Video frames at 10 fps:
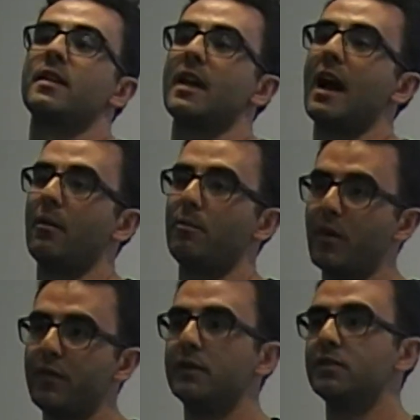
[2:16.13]
I'll
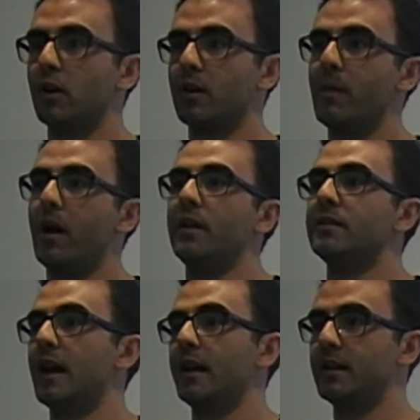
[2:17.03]
briefly talk about it.
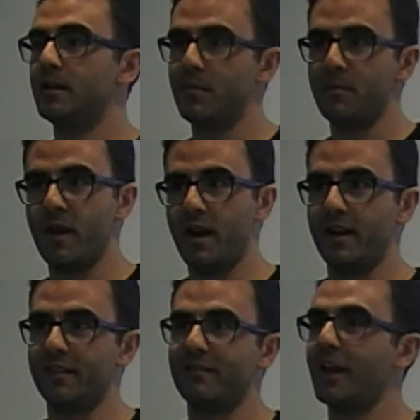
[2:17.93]
I didn't
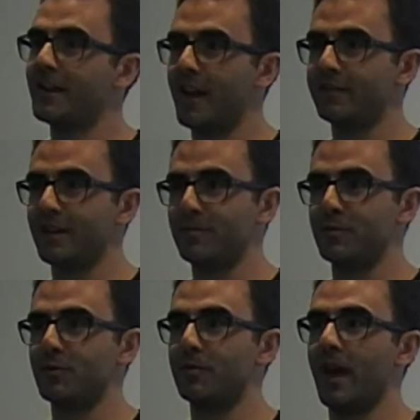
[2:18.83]
have time
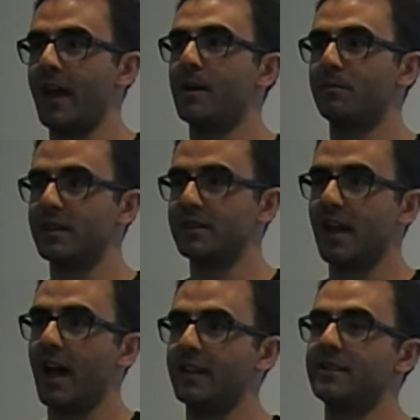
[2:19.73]
to add up the
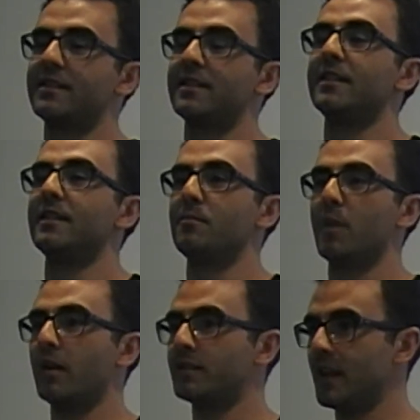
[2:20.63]
slides, but
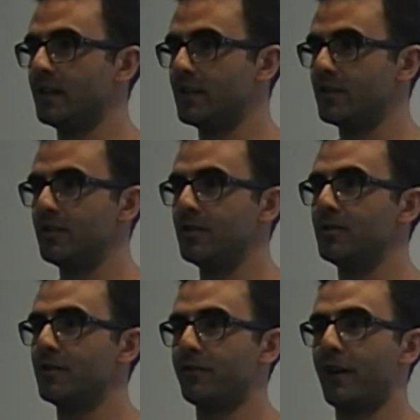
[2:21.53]
I'll send it to you,
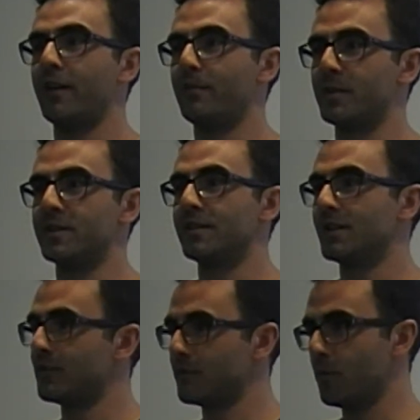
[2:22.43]
the final
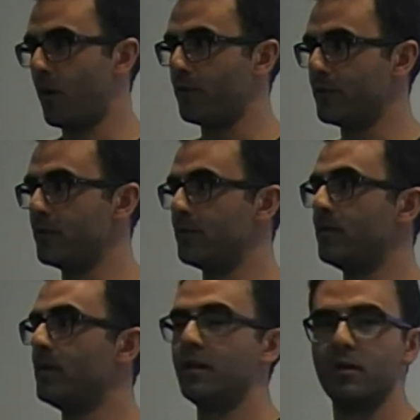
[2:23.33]
presentation to all of you,
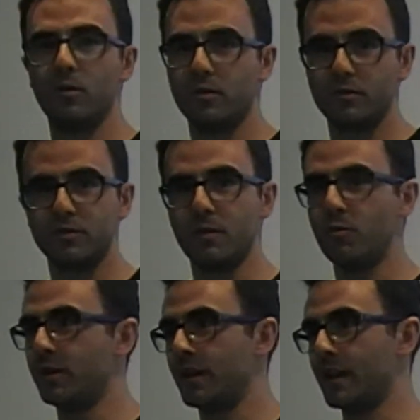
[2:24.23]
or to
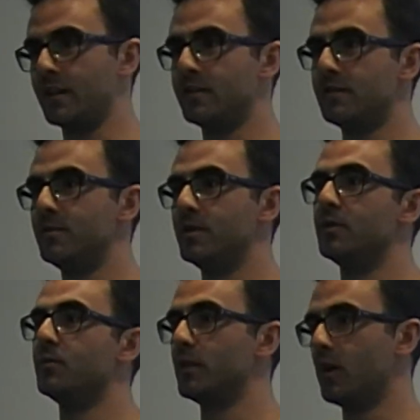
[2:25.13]
someone that can distribute
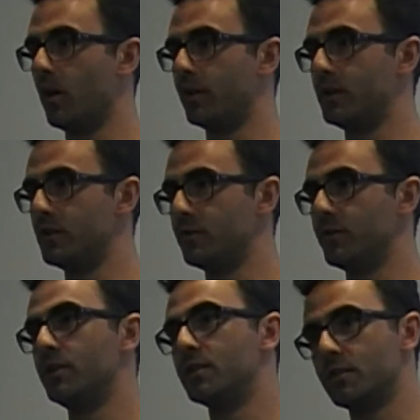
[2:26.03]
it with all the new
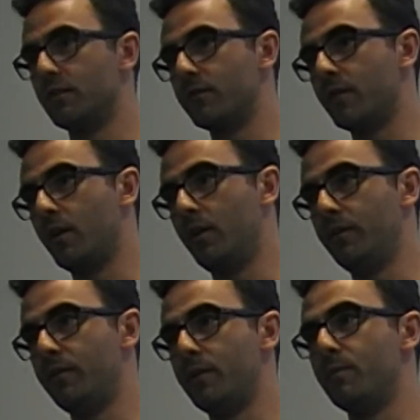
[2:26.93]
features on
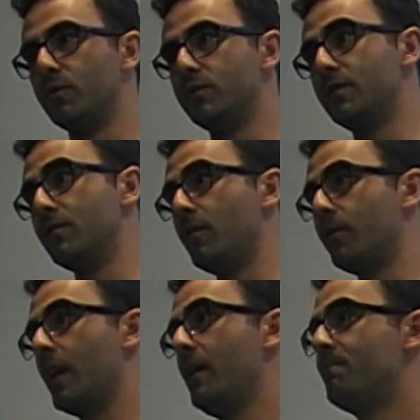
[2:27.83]
3.0,
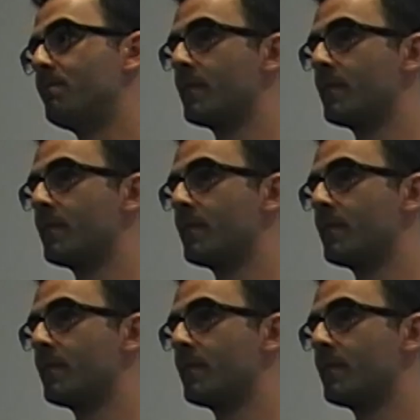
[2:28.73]
okay?